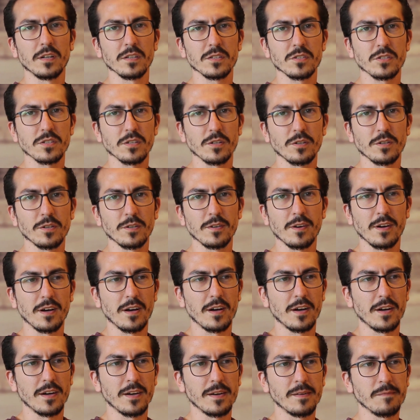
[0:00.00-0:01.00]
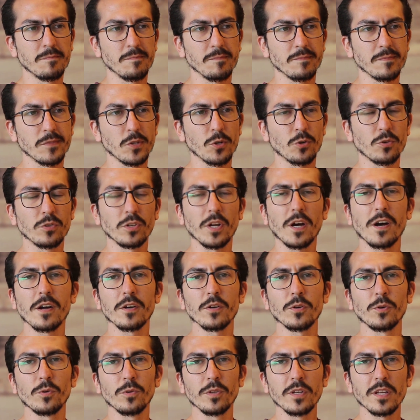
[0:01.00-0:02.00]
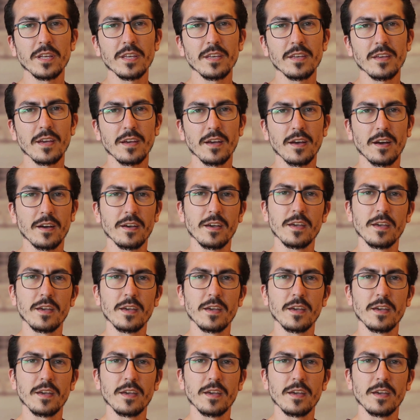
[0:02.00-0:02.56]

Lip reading: So you're not only